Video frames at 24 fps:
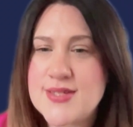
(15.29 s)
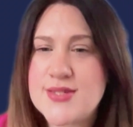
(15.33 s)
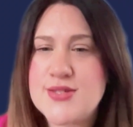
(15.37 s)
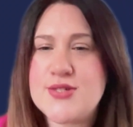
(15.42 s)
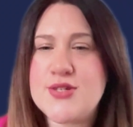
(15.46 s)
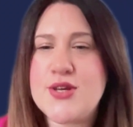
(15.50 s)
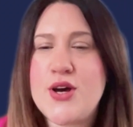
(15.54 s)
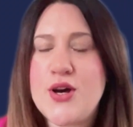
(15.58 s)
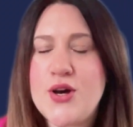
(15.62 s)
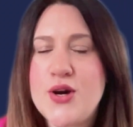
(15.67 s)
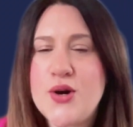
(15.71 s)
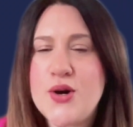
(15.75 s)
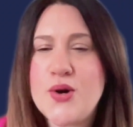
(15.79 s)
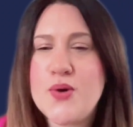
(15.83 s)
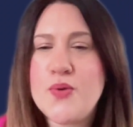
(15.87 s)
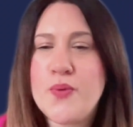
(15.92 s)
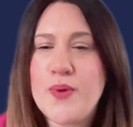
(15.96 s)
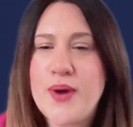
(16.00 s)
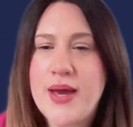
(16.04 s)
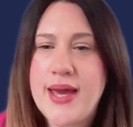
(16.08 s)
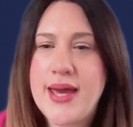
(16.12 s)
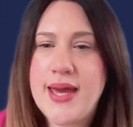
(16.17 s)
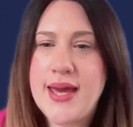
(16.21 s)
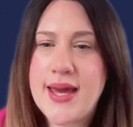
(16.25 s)
So
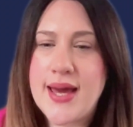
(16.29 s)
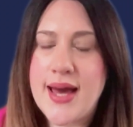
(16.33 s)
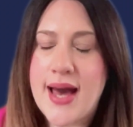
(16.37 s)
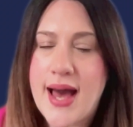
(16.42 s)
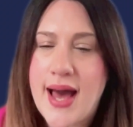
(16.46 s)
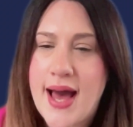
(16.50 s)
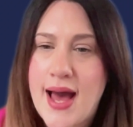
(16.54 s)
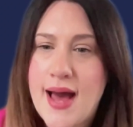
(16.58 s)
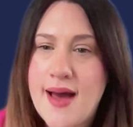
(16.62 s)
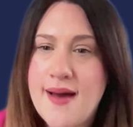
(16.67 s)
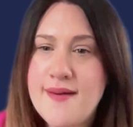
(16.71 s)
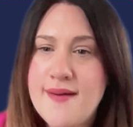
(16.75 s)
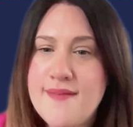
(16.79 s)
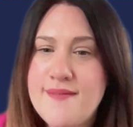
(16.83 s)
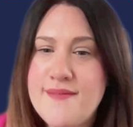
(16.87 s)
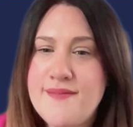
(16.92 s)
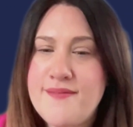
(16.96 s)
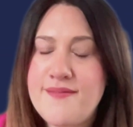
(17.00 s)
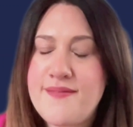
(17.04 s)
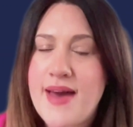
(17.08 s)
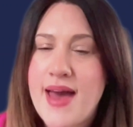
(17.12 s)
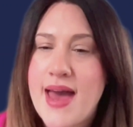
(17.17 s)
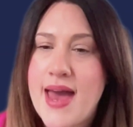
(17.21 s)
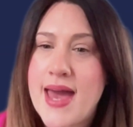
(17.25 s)
we have
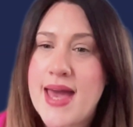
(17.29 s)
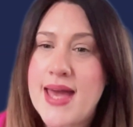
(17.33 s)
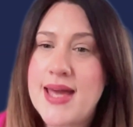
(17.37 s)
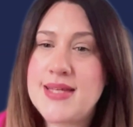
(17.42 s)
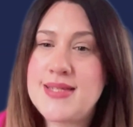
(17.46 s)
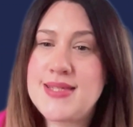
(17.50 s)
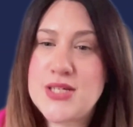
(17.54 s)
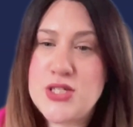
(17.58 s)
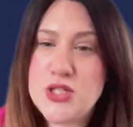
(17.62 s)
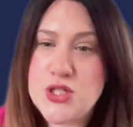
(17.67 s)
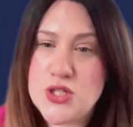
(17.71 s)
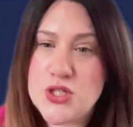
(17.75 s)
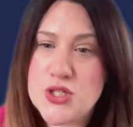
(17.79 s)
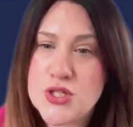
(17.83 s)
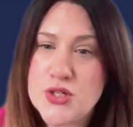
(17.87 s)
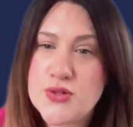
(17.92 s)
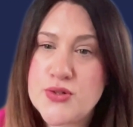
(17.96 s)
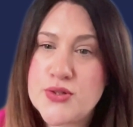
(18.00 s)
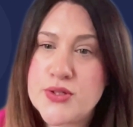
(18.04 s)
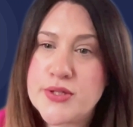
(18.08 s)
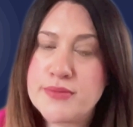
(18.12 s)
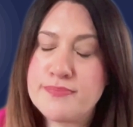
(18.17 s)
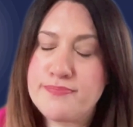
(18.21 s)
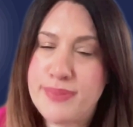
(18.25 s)
a digital
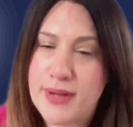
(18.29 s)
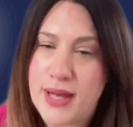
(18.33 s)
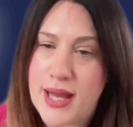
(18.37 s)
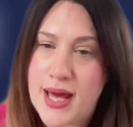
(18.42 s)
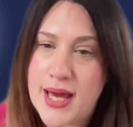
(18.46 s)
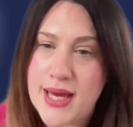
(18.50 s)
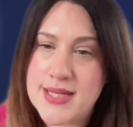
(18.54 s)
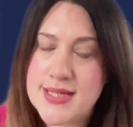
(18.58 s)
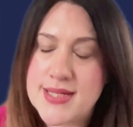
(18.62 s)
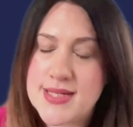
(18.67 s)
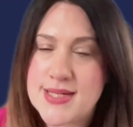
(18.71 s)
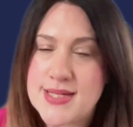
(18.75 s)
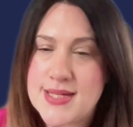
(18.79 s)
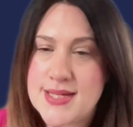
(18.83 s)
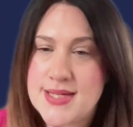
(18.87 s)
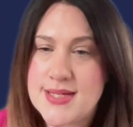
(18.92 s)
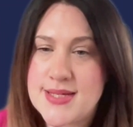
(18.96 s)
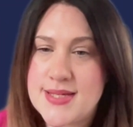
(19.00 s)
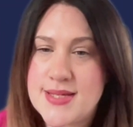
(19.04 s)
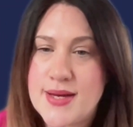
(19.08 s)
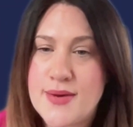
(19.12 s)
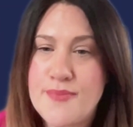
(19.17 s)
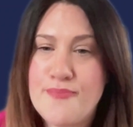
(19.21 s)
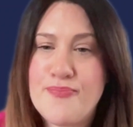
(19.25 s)
compliance
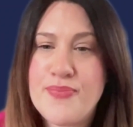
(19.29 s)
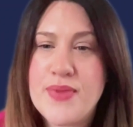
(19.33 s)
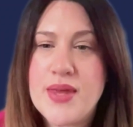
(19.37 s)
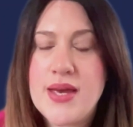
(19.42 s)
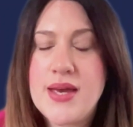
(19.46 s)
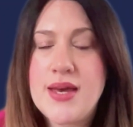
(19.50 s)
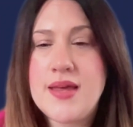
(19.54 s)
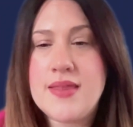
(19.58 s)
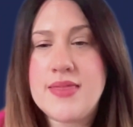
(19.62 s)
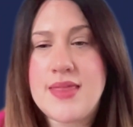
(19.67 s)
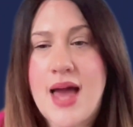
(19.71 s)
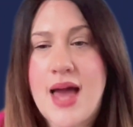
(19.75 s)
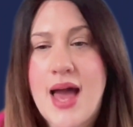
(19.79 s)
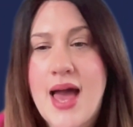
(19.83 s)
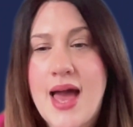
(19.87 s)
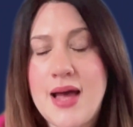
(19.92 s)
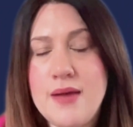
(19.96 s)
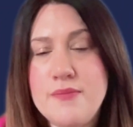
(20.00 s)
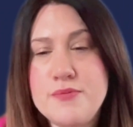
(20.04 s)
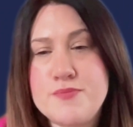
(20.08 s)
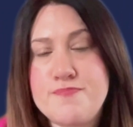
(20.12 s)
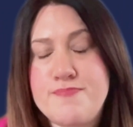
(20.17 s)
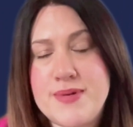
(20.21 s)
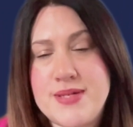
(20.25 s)
system that
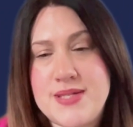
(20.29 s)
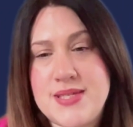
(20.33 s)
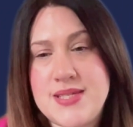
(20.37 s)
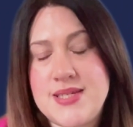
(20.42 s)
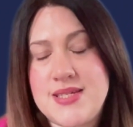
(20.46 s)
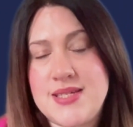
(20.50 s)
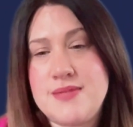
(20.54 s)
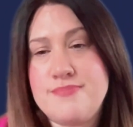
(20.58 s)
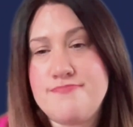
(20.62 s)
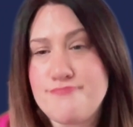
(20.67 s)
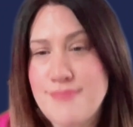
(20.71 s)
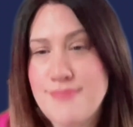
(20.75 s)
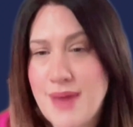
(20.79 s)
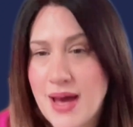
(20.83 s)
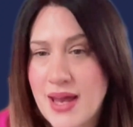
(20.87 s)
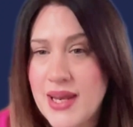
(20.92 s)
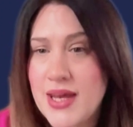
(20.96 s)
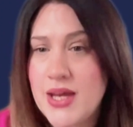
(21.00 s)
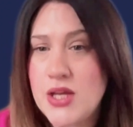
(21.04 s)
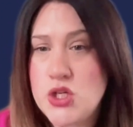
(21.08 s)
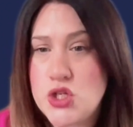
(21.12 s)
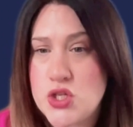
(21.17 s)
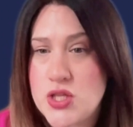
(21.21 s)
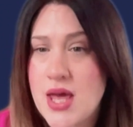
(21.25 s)
helps businesses
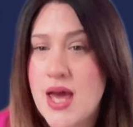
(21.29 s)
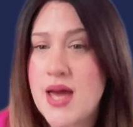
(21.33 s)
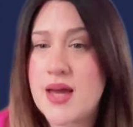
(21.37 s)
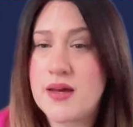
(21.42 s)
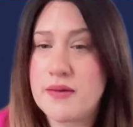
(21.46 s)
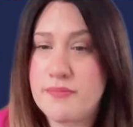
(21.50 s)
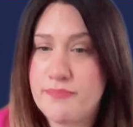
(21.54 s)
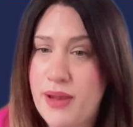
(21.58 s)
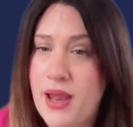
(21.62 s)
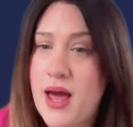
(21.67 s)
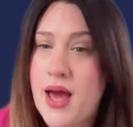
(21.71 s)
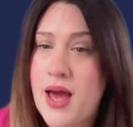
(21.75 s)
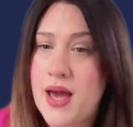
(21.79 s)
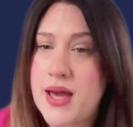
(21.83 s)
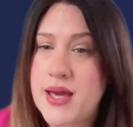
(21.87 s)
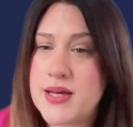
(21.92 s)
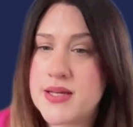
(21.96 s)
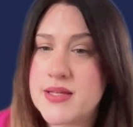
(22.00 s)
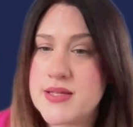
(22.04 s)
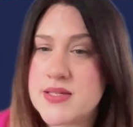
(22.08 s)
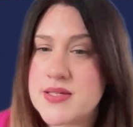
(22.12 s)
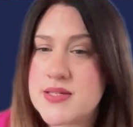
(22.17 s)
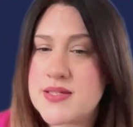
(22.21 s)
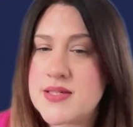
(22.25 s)
manage their
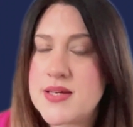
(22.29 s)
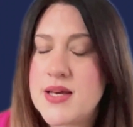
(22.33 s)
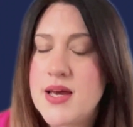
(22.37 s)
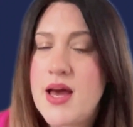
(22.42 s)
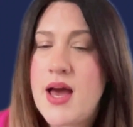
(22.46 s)
compliance.